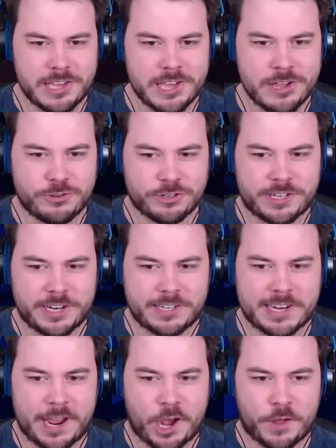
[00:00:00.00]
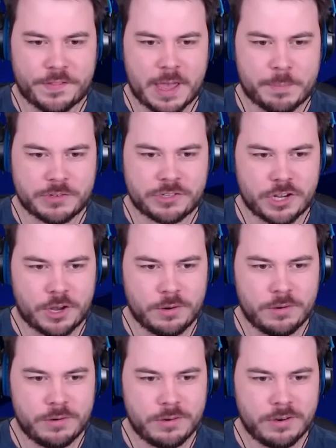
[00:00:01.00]
Interesting take on the
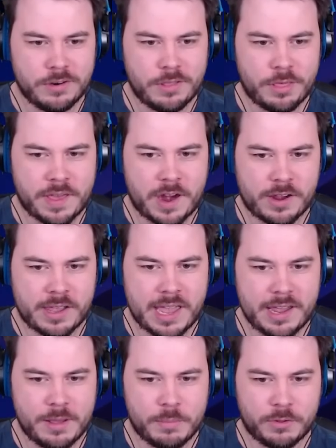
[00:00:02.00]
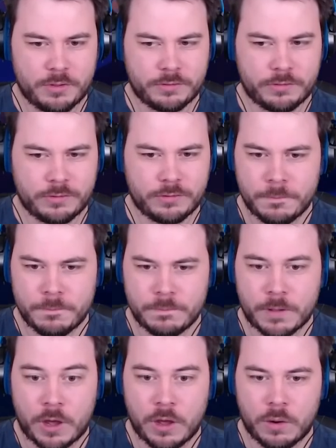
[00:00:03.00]
episode. They're cannibals.
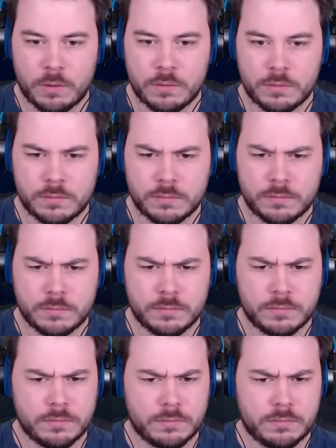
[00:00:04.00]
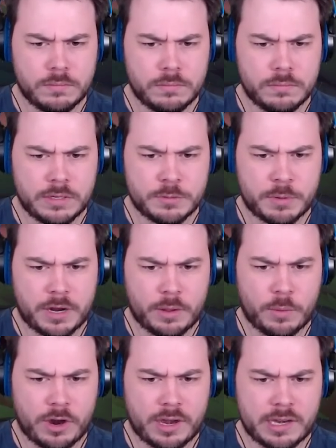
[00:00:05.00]
Uh-oh. It's probably
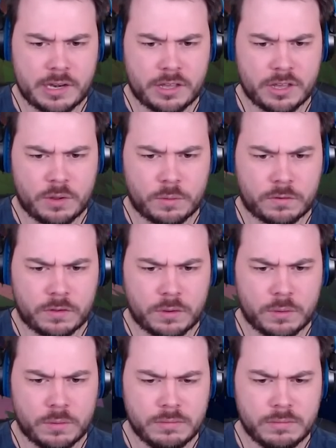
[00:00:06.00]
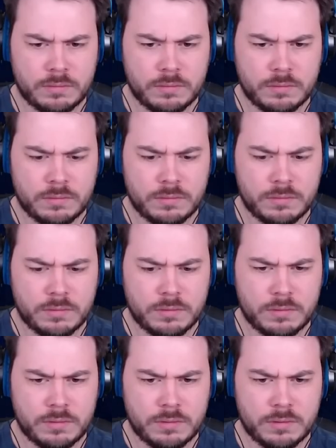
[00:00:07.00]
where I need to go, too. What is this,
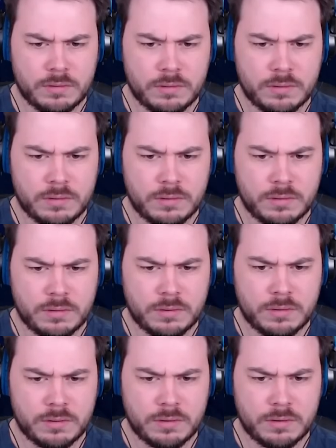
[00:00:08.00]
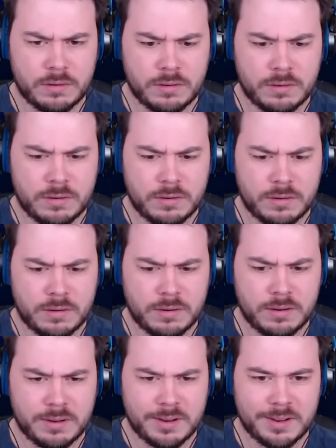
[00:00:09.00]
Patrick? This does
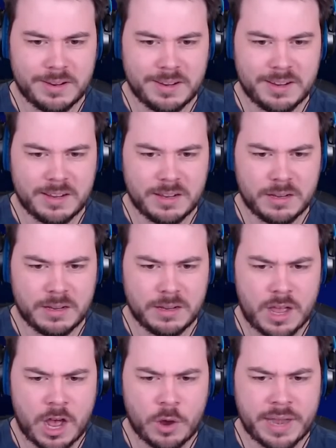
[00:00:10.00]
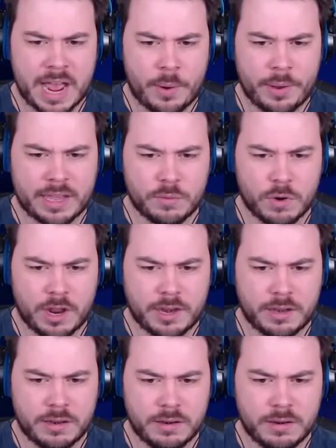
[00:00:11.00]
not look good. Oh, now I can run.
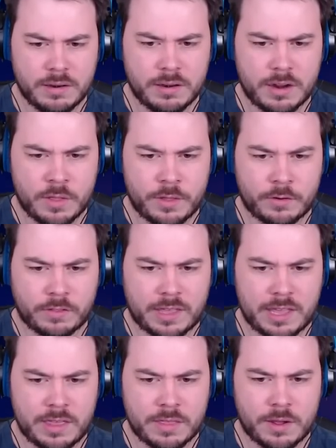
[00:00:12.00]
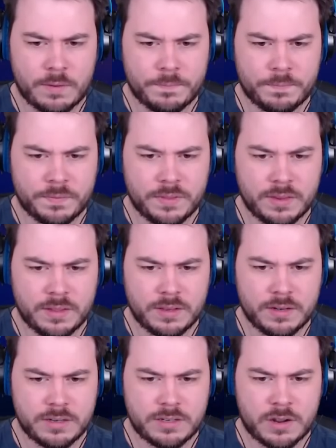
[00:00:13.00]
Oh, there's the key, though.
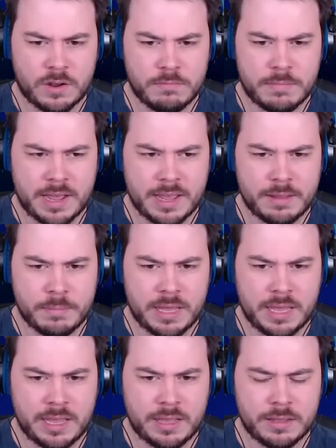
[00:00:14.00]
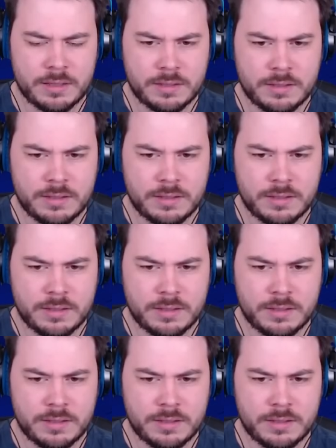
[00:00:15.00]
Don't mind me.